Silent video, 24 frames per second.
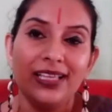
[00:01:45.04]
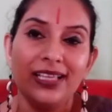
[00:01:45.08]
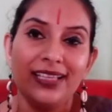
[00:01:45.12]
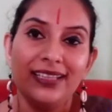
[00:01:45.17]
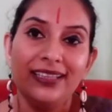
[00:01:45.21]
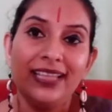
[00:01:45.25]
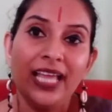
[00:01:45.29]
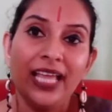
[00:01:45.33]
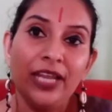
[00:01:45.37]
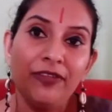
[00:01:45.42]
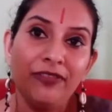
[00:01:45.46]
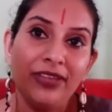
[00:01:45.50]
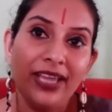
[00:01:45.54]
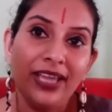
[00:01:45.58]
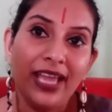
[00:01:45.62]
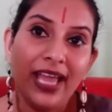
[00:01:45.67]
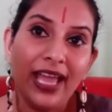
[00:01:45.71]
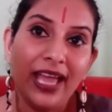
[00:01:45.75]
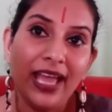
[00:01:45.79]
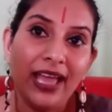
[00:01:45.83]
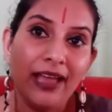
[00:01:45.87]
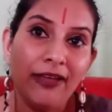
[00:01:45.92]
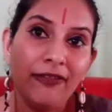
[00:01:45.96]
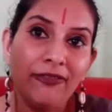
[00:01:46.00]
Then we
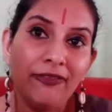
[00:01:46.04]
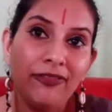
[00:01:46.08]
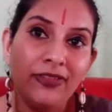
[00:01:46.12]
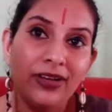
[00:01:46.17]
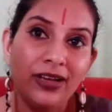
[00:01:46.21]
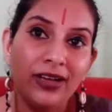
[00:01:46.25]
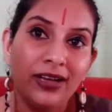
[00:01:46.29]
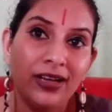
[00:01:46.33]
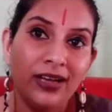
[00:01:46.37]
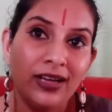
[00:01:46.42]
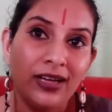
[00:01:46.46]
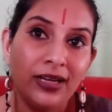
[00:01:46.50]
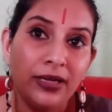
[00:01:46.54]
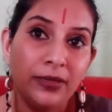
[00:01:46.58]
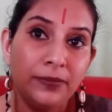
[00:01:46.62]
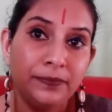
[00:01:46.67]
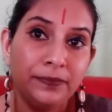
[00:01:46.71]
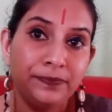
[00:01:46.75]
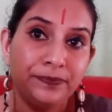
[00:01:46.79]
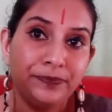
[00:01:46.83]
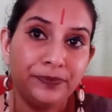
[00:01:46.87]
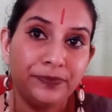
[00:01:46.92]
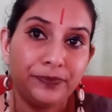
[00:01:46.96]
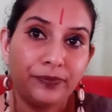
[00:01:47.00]
have
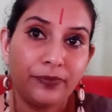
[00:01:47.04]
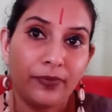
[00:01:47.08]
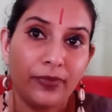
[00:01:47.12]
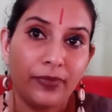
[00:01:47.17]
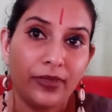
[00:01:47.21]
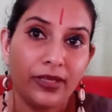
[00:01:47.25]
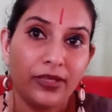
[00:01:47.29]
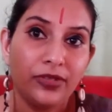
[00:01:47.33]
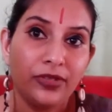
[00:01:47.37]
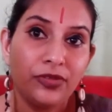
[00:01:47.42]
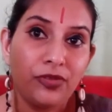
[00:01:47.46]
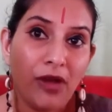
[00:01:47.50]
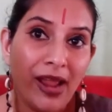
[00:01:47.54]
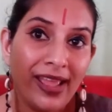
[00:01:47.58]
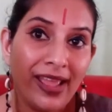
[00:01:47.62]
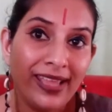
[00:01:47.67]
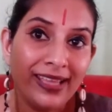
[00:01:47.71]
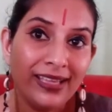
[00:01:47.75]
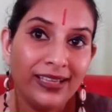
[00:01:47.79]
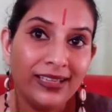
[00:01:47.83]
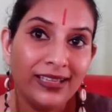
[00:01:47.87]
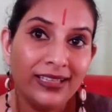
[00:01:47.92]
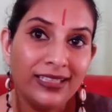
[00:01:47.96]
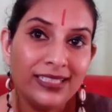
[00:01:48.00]

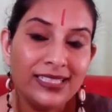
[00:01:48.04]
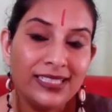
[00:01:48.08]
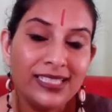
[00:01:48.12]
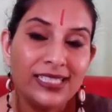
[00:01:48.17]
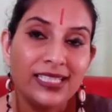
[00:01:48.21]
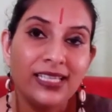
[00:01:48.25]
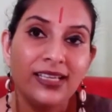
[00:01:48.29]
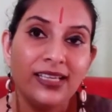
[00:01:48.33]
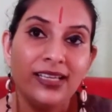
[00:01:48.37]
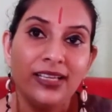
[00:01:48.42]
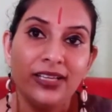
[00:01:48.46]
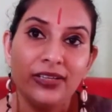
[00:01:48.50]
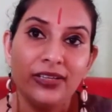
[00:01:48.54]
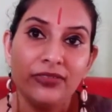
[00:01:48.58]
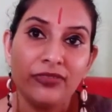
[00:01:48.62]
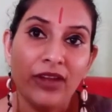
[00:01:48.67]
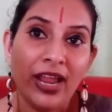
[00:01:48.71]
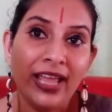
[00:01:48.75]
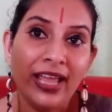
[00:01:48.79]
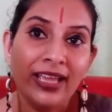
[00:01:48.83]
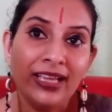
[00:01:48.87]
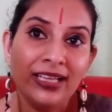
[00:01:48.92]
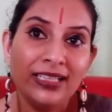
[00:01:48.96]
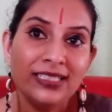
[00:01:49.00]
triangles.
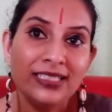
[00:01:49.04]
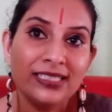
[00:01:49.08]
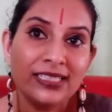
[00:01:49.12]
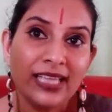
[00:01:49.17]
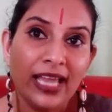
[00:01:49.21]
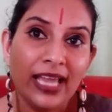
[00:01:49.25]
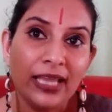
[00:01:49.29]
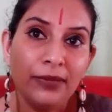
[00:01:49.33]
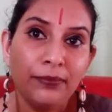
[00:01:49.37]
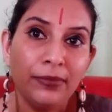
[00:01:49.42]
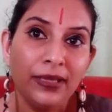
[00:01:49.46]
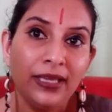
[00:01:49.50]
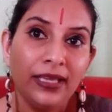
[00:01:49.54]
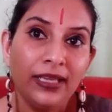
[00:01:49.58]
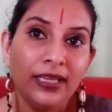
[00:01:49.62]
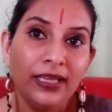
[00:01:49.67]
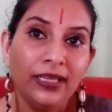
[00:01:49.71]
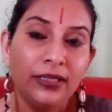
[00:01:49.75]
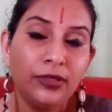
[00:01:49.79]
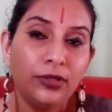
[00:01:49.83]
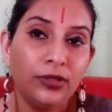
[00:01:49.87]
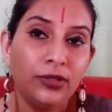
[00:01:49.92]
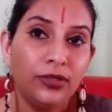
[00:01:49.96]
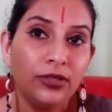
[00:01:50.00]
Triangles can
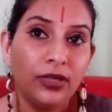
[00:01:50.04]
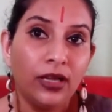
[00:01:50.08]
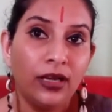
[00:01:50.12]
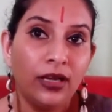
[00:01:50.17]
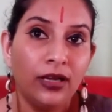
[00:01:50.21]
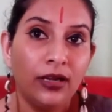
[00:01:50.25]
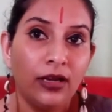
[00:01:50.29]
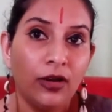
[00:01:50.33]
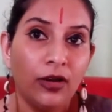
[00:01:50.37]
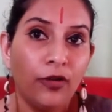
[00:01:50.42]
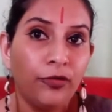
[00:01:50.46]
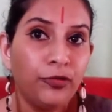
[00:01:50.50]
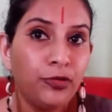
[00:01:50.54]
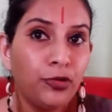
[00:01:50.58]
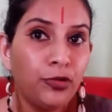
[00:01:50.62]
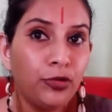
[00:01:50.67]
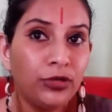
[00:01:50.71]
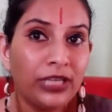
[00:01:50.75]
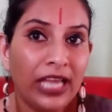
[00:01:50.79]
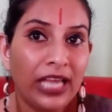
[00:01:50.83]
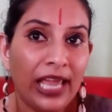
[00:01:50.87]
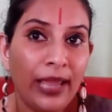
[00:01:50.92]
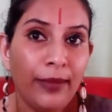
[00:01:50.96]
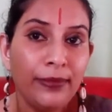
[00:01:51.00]
be of
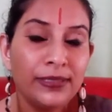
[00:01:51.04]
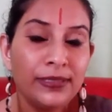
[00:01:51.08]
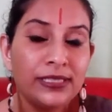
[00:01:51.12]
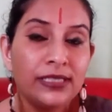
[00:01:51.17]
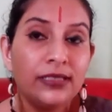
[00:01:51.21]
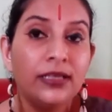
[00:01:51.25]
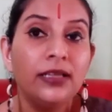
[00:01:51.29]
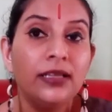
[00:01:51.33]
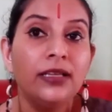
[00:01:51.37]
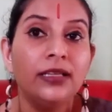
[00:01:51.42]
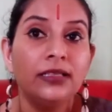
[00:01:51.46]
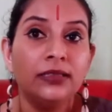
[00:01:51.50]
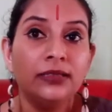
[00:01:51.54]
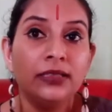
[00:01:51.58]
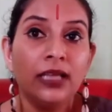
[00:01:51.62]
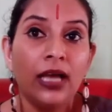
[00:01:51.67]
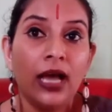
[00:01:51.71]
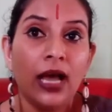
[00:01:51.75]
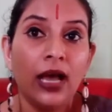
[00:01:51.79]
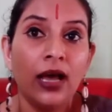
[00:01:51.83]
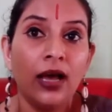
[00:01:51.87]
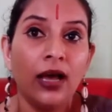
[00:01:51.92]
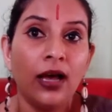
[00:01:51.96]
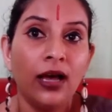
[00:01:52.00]
2 types: the
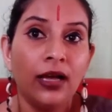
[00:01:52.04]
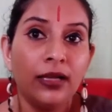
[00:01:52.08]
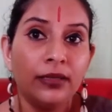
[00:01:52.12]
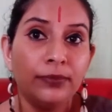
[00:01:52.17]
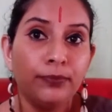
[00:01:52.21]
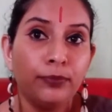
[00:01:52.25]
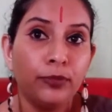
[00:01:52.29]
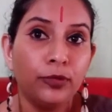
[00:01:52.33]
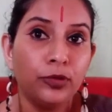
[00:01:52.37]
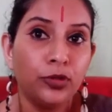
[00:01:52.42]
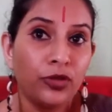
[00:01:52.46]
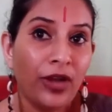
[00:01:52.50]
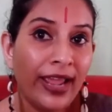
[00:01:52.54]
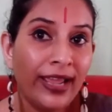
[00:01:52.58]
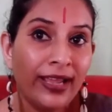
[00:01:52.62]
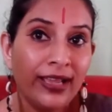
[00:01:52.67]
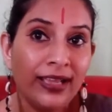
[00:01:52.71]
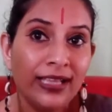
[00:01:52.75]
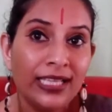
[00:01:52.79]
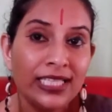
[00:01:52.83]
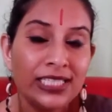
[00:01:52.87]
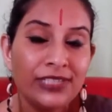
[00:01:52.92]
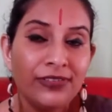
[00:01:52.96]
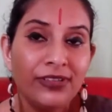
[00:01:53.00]

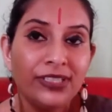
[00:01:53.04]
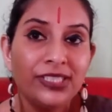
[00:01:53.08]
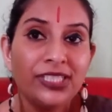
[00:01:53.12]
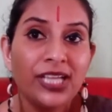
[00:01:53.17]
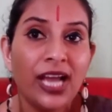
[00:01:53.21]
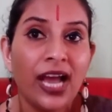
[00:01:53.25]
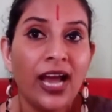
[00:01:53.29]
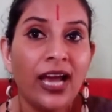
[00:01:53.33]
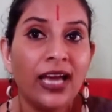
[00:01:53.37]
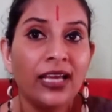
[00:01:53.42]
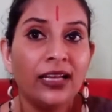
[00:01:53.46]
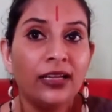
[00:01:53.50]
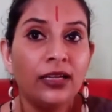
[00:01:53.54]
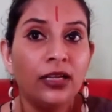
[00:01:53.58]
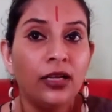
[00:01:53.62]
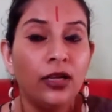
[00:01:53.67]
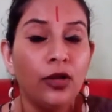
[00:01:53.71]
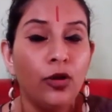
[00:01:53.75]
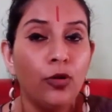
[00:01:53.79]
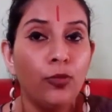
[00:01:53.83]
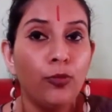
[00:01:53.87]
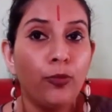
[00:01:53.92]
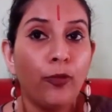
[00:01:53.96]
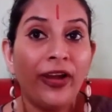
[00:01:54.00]
triangles which are
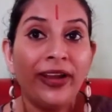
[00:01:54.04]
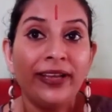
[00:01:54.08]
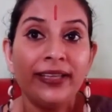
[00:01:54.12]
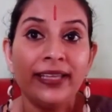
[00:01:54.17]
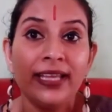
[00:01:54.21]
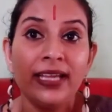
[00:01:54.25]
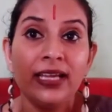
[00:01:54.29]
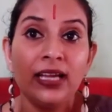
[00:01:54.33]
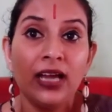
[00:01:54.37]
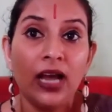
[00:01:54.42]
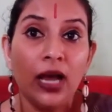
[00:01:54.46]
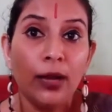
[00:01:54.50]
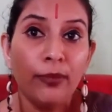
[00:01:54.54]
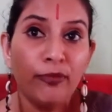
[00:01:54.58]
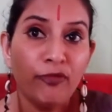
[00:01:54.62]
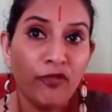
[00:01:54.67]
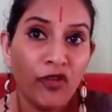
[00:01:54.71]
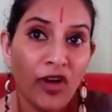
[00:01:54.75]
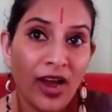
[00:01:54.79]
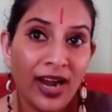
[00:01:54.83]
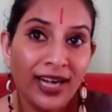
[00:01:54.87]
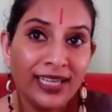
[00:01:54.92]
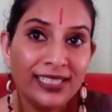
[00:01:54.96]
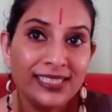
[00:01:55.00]
pointing
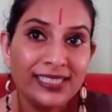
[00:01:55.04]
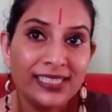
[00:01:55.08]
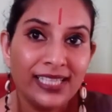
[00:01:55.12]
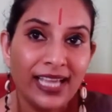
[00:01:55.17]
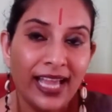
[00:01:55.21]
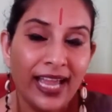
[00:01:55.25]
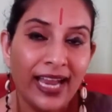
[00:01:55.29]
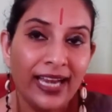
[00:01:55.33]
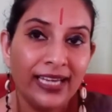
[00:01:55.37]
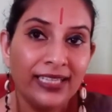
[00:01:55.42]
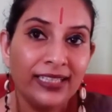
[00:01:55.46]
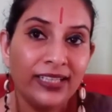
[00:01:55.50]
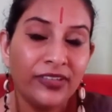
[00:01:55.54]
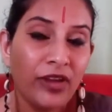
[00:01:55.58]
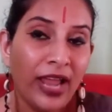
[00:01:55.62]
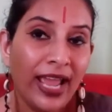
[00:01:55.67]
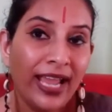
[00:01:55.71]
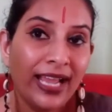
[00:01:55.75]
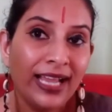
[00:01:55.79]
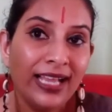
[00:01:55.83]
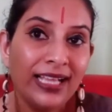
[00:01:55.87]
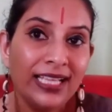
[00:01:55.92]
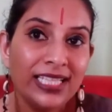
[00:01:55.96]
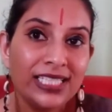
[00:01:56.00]
upwards and the
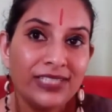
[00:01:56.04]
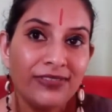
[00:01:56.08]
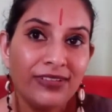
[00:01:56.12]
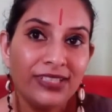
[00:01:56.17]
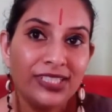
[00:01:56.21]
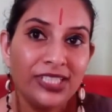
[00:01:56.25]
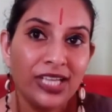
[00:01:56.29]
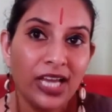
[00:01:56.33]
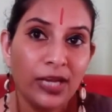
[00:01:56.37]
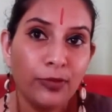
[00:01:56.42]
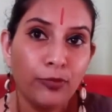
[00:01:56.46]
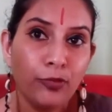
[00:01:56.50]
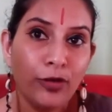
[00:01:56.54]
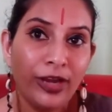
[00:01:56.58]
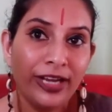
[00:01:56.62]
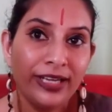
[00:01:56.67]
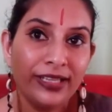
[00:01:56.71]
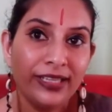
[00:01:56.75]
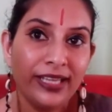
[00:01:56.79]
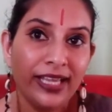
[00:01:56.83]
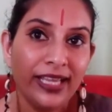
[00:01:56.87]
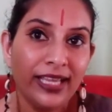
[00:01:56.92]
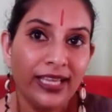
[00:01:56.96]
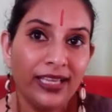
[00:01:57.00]
triangles which are
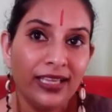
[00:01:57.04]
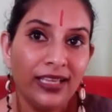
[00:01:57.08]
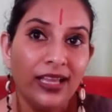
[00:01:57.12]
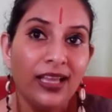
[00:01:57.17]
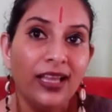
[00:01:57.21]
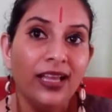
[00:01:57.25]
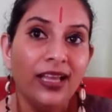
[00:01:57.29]
pointing